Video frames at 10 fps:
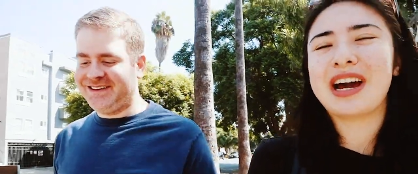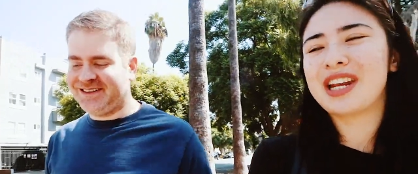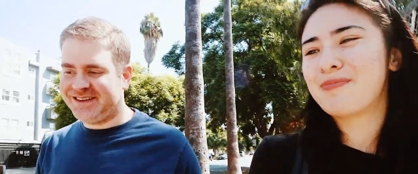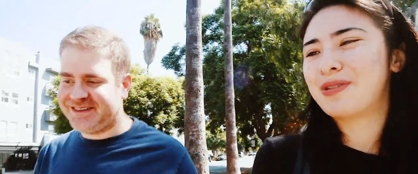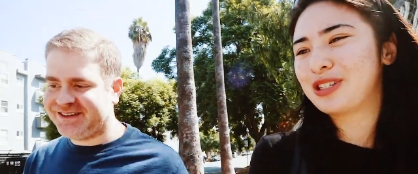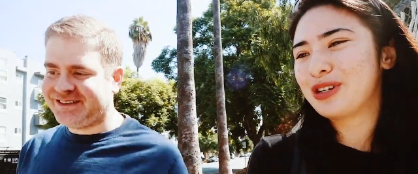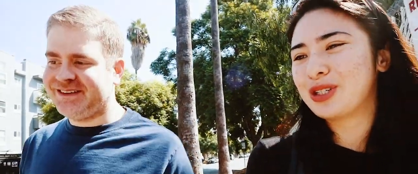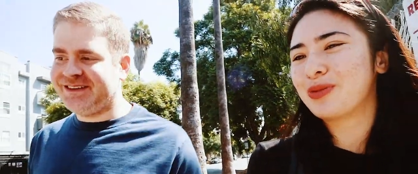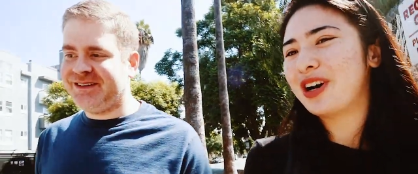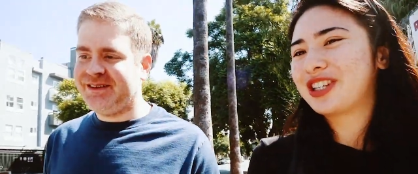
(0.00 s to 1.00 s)
Speaker 1: random person
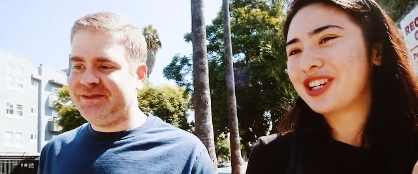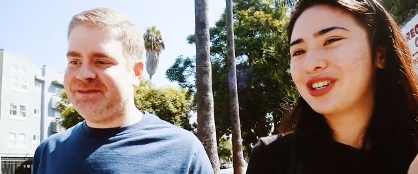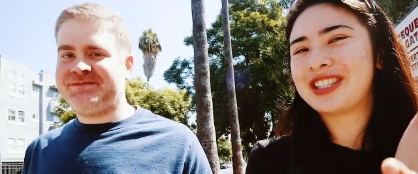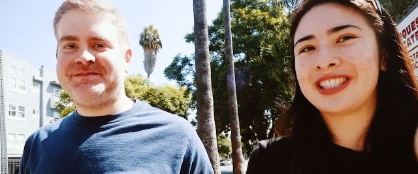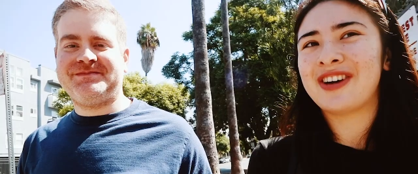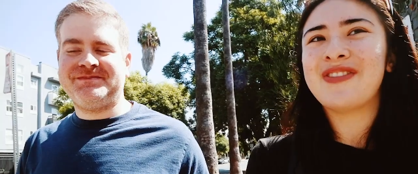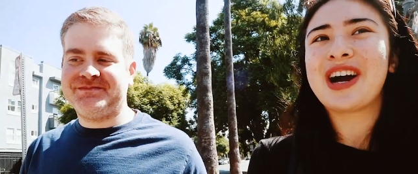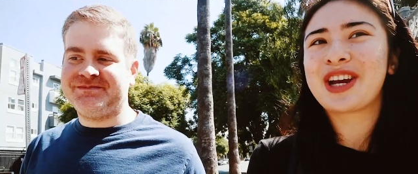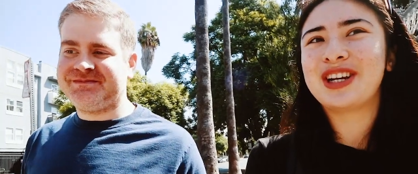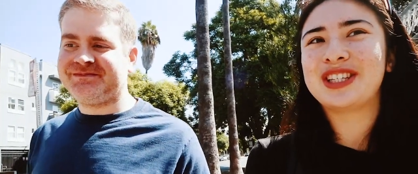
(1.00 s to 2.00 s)
who's watching who's
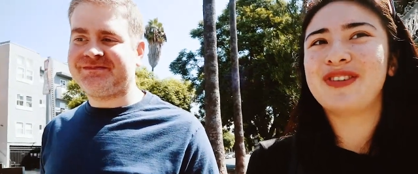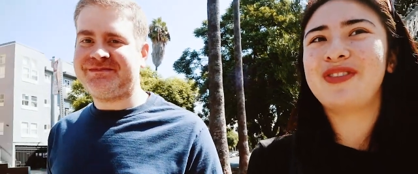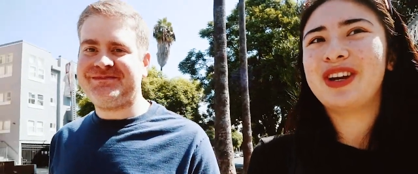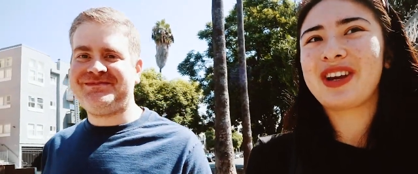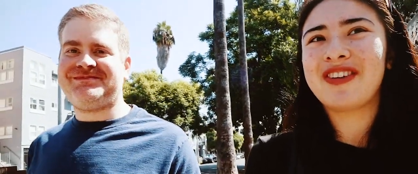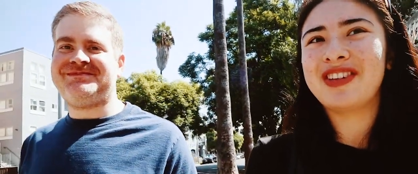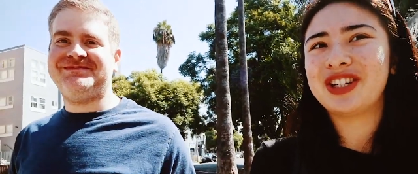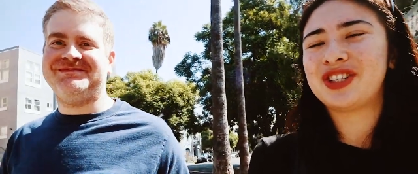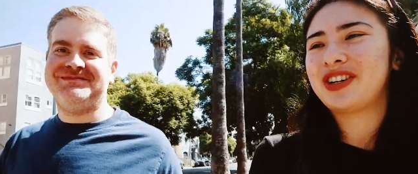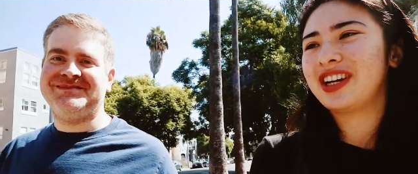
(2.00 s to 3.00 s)
somehow curious to the video game
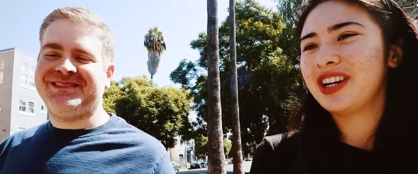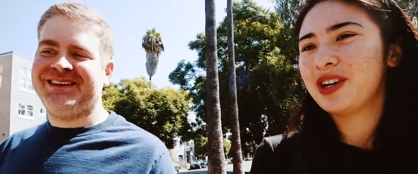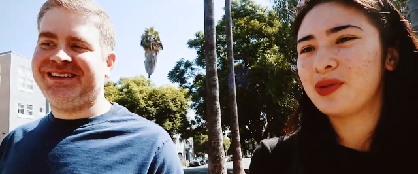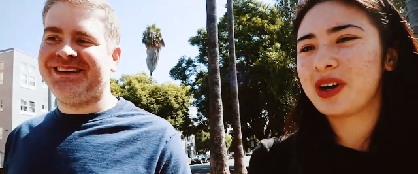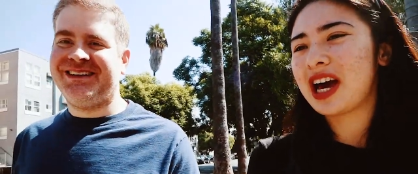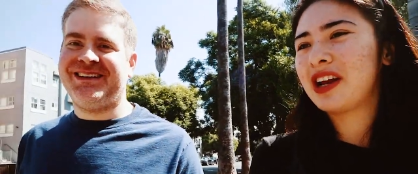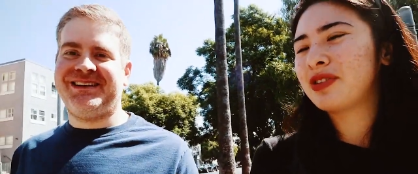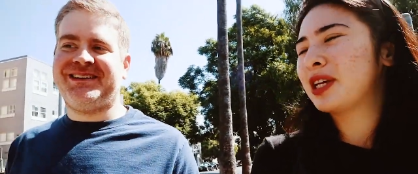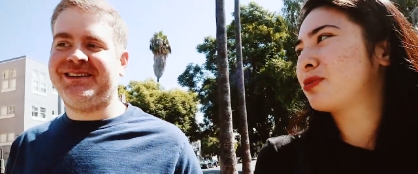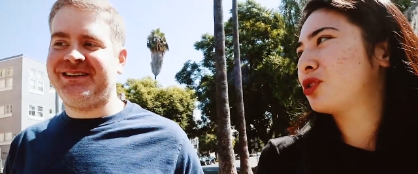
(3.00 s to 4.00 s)
industry, what kind
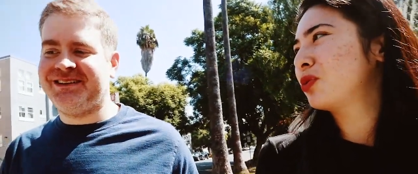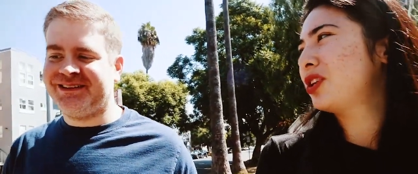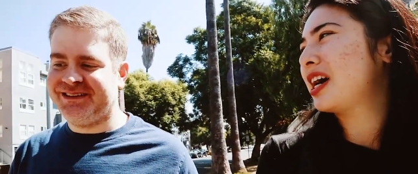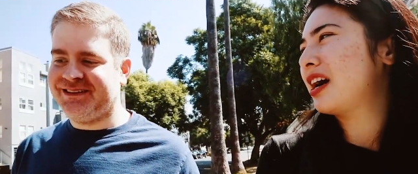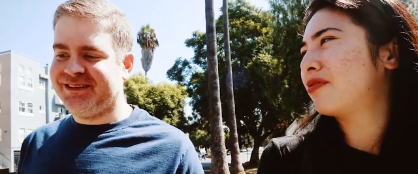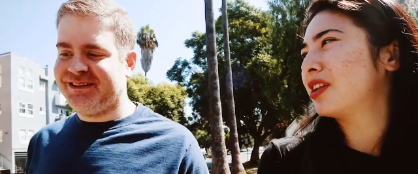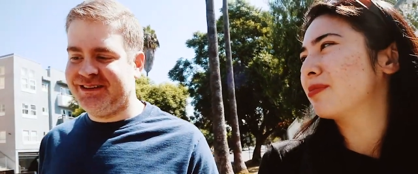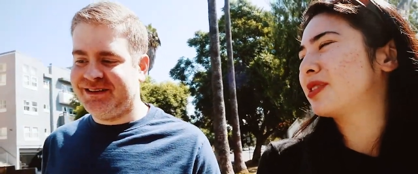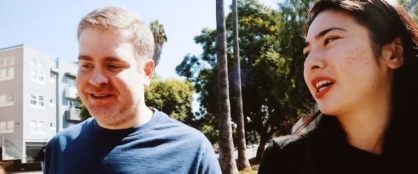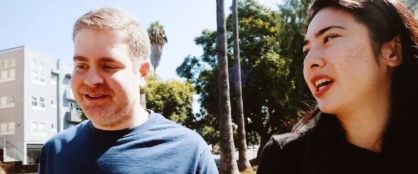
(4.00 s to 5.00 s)
of tips would you have for
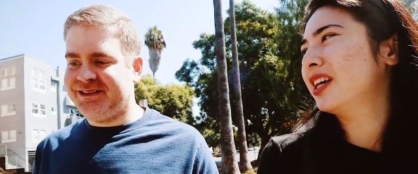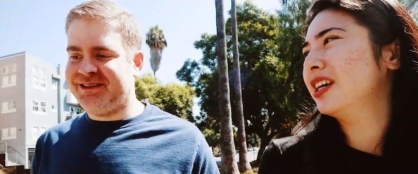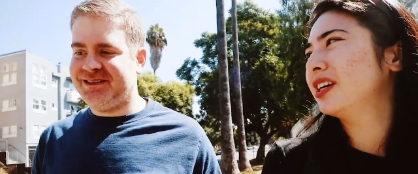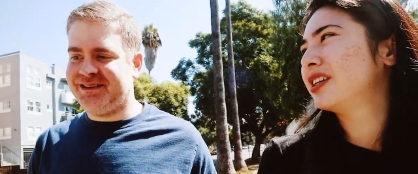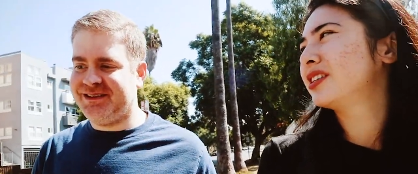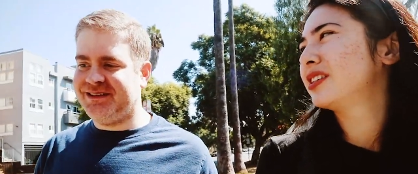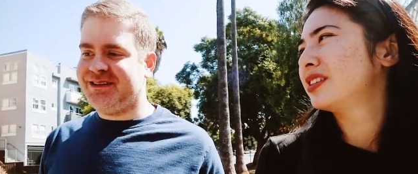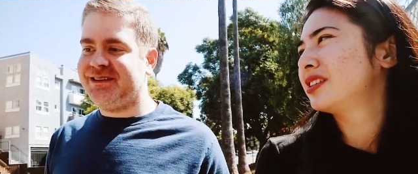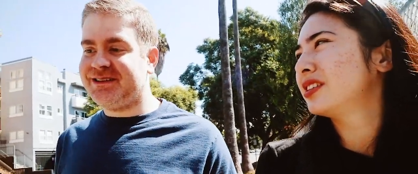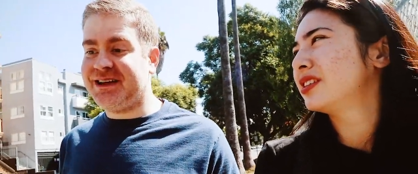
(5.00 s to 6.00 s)
them to get in it?
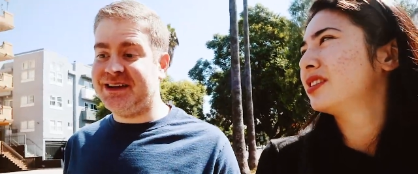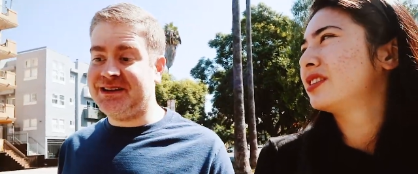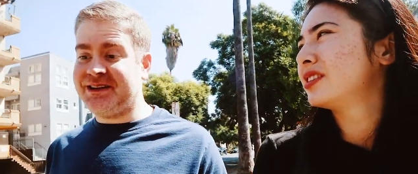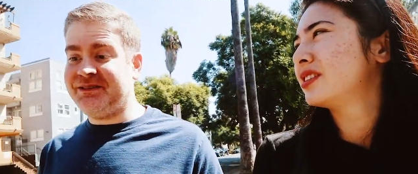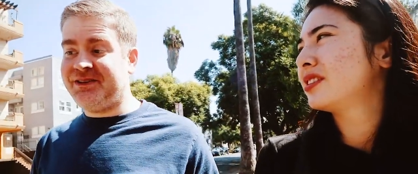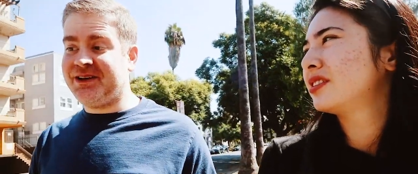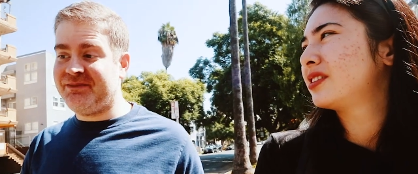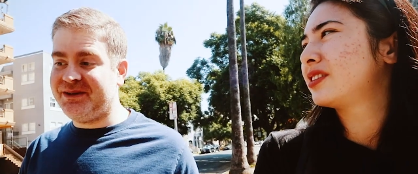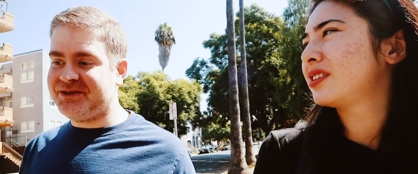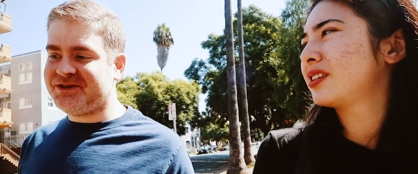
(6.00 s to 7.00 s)
Speaker 2: To get into the video
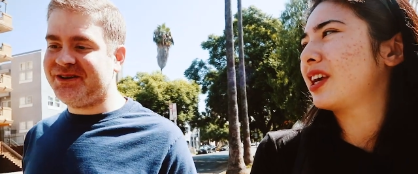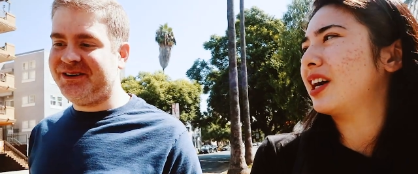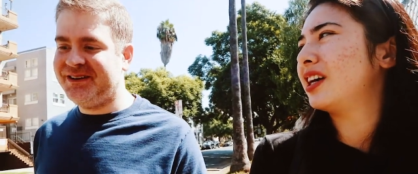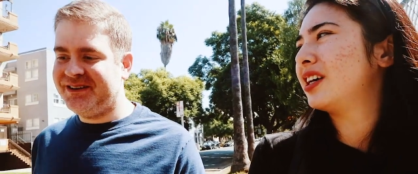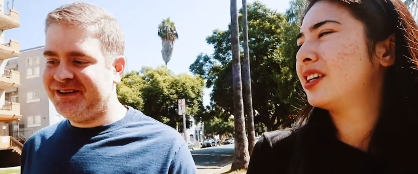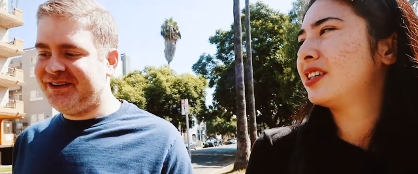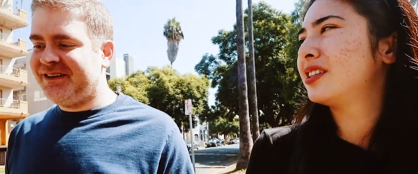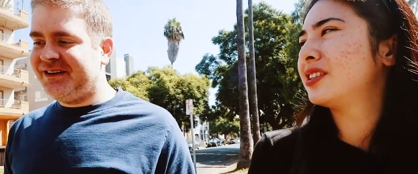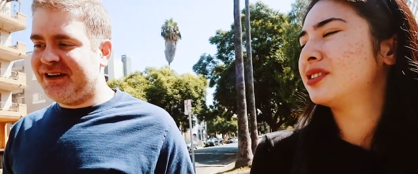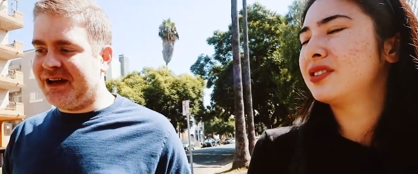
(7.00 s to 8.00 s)
game industry? Yeah.
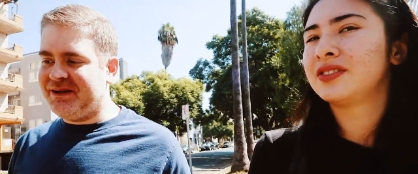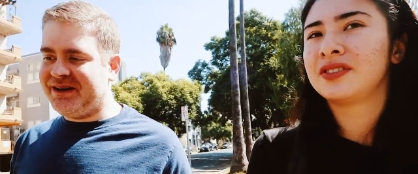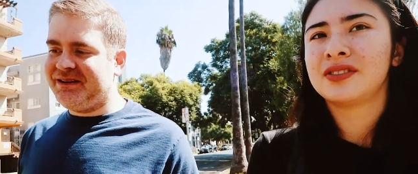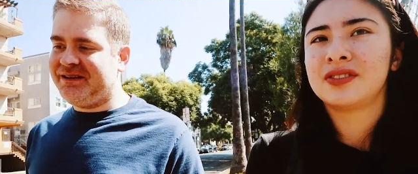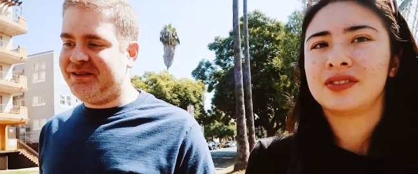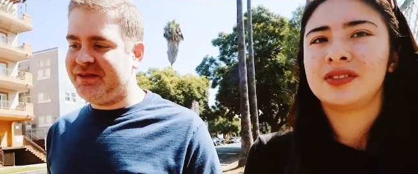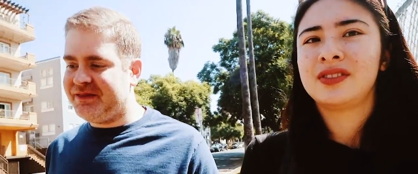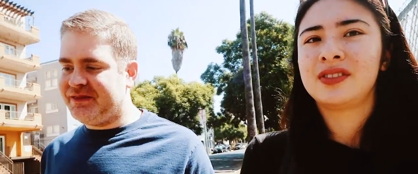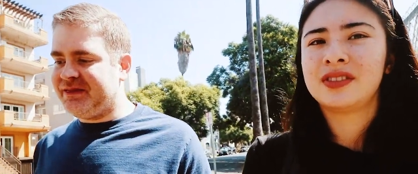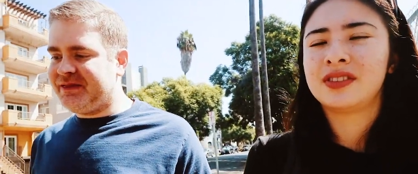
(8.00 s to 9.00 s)
I mean,
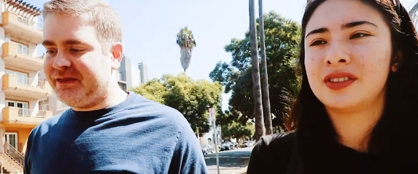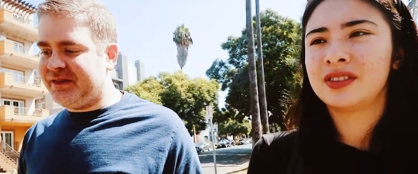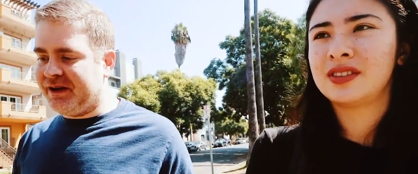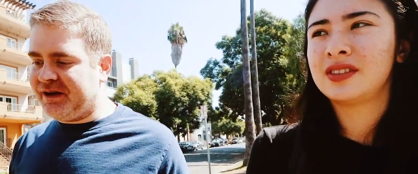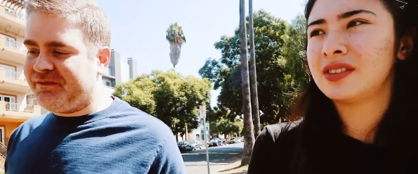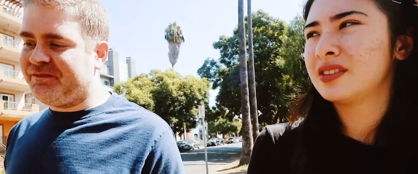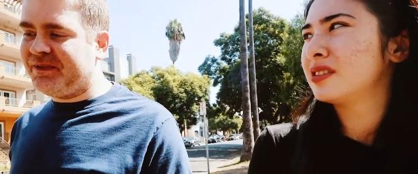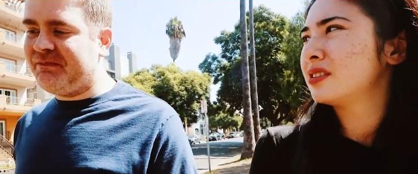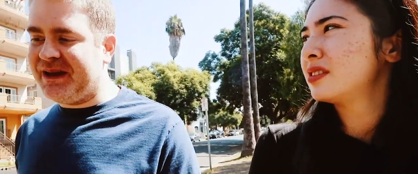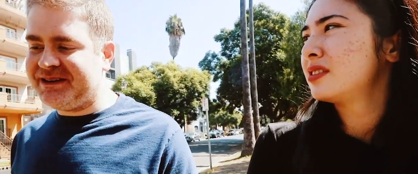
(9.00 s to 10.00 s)
uh,
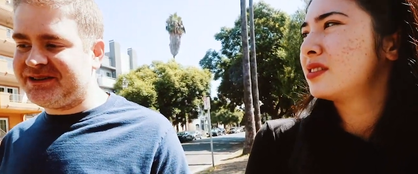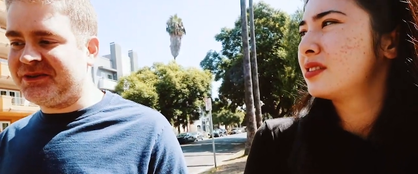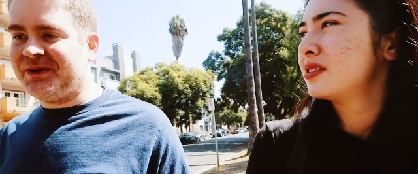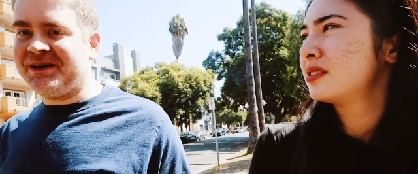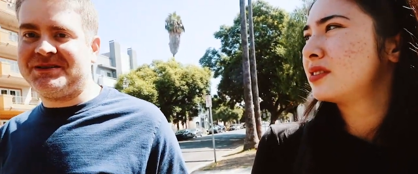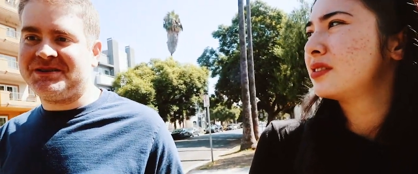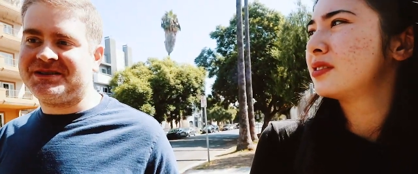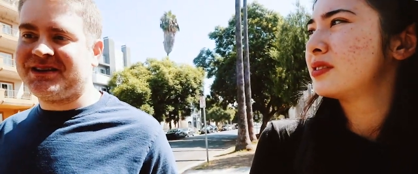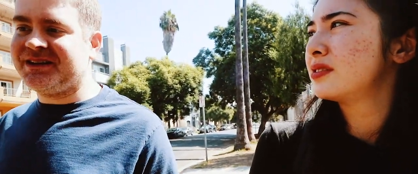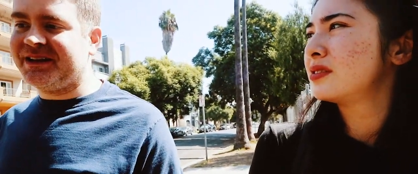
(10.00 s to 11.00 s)
the basic way is
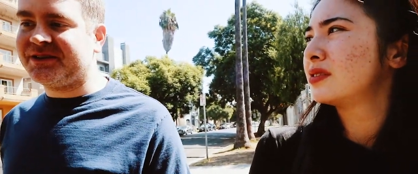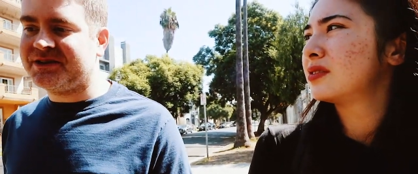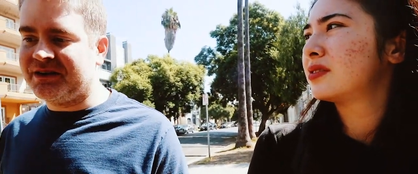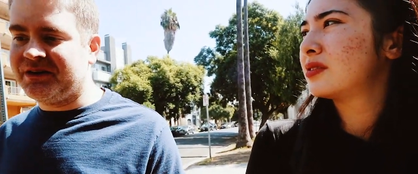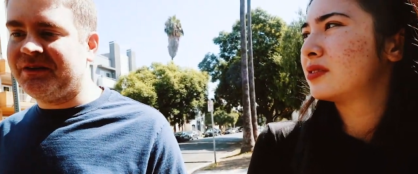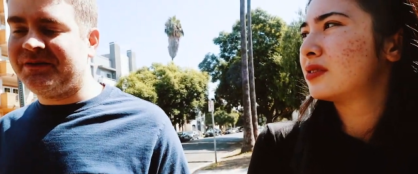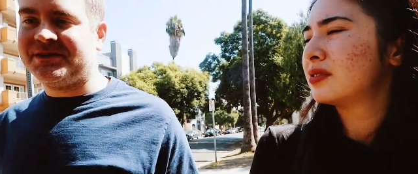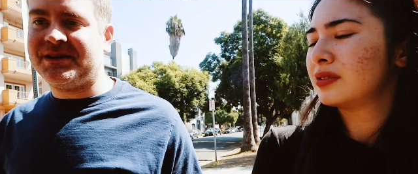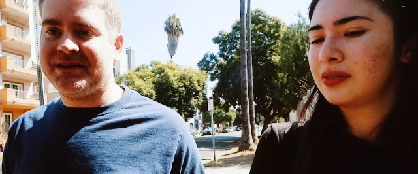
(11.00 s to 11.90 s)
just to like start off as